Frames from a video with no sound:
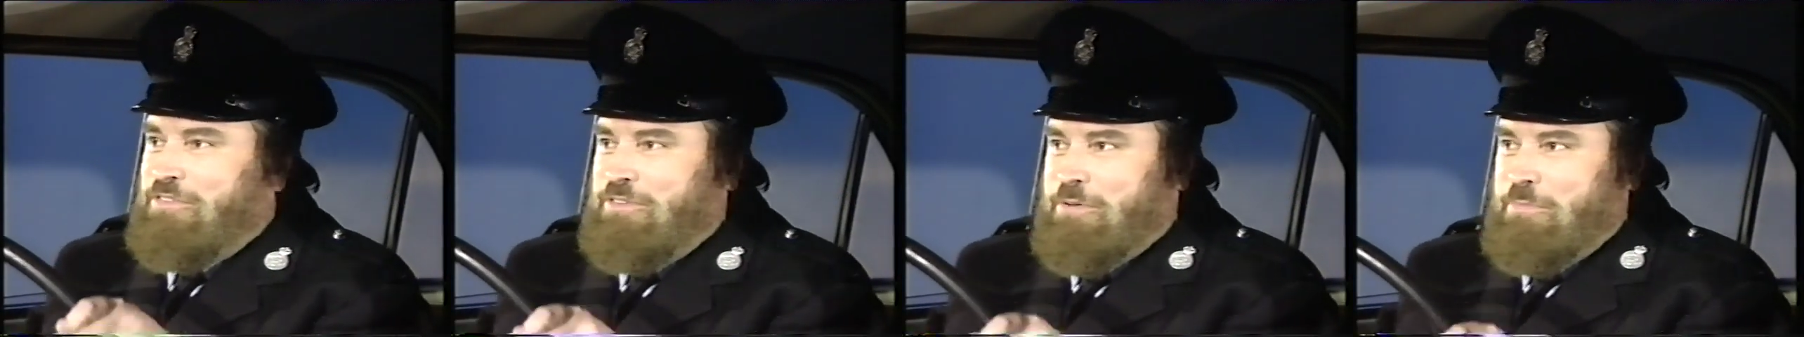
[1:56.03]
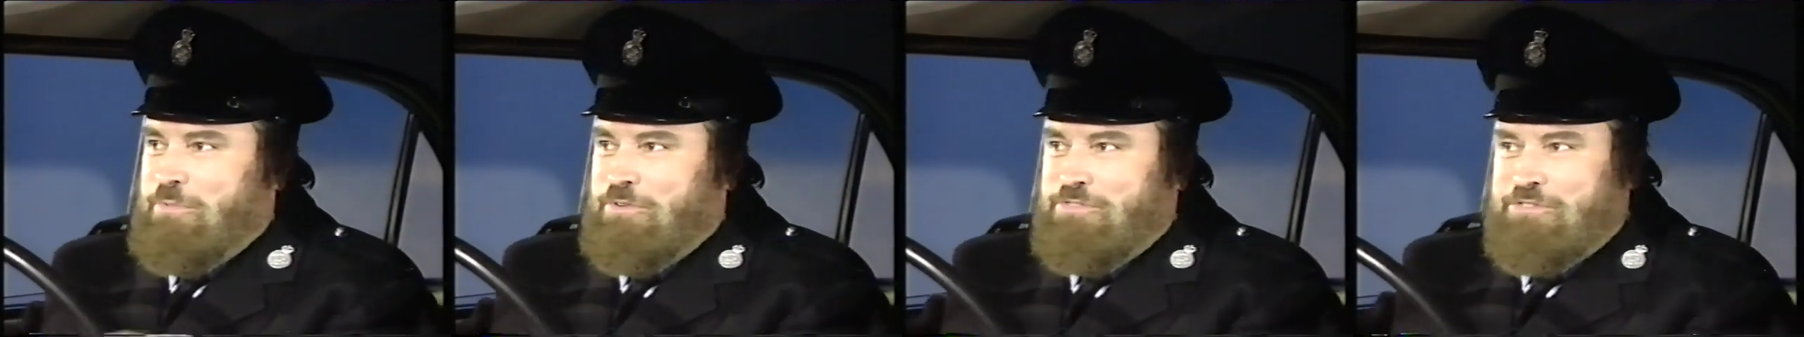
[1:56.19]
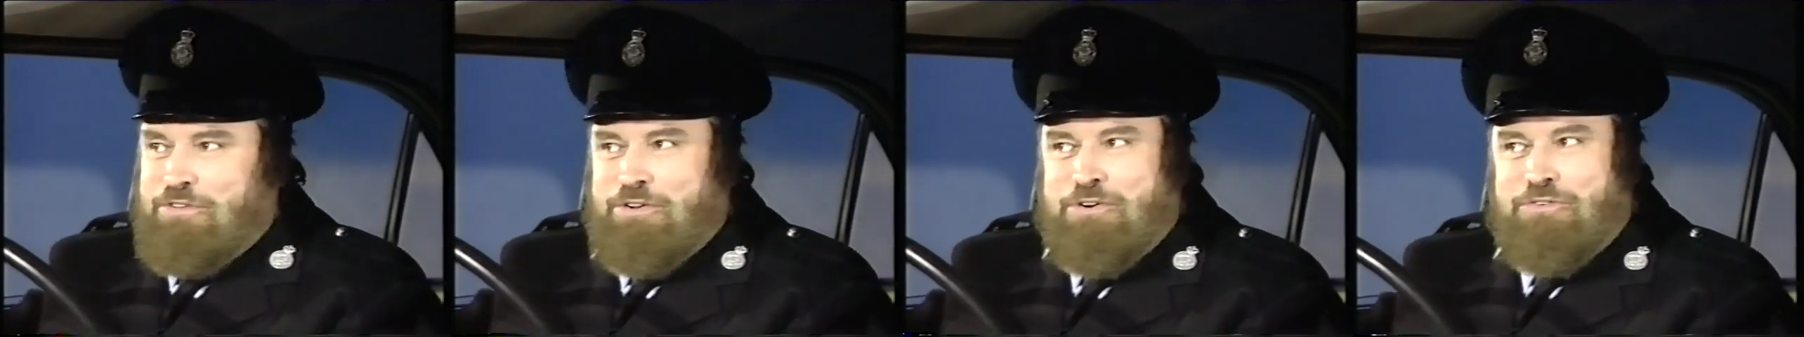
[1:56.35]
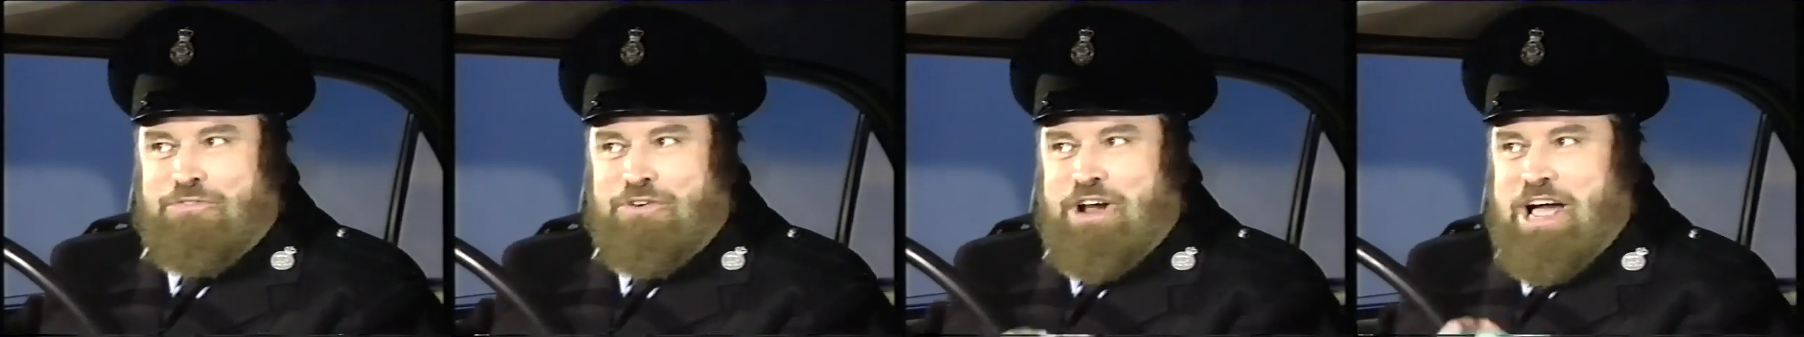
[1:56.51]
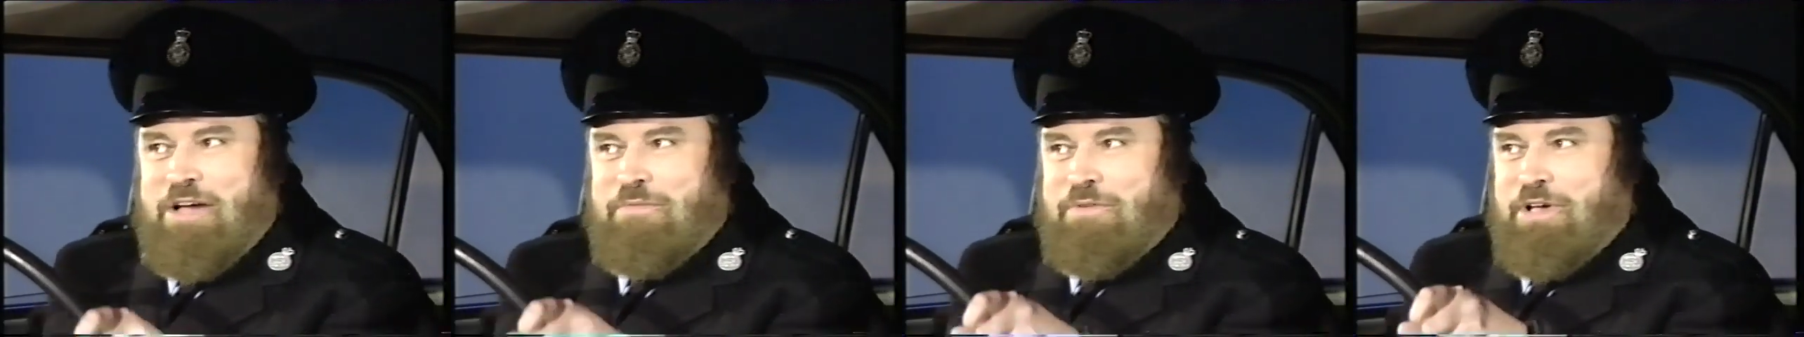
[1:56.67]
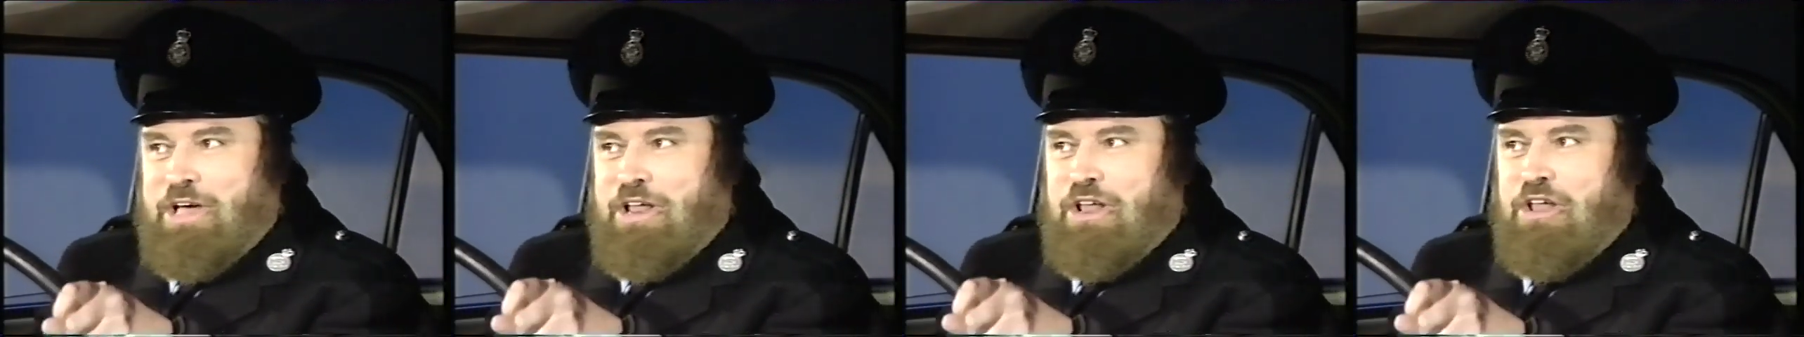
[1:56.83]
so we're still
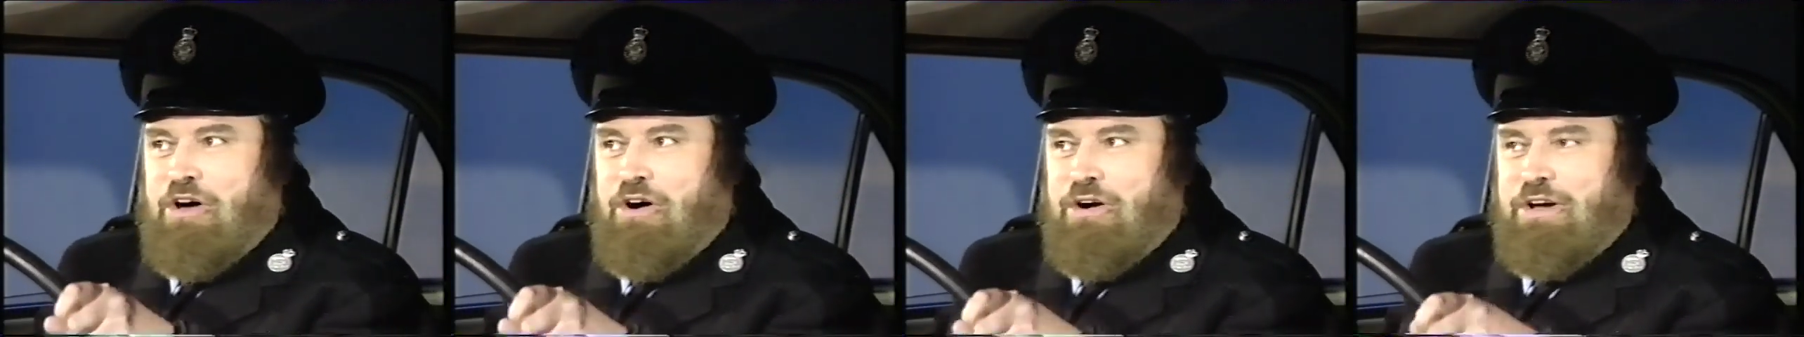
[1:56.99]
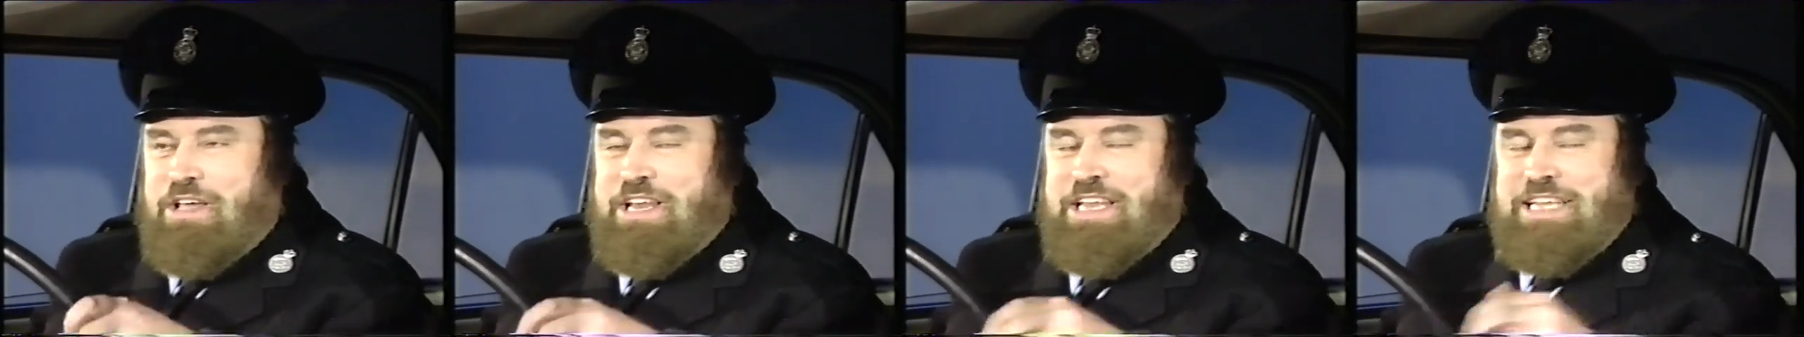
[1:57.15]
driving along,